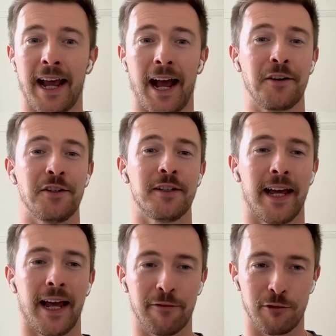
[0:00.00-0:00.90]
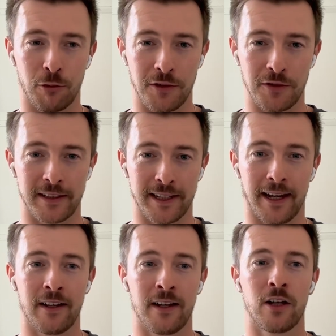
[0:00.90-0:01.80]
how do you get everyone to
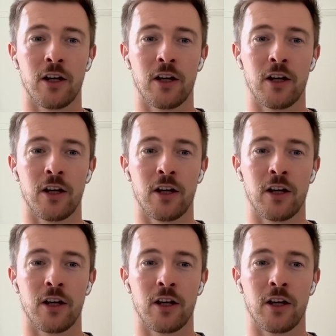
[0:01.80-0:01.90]
get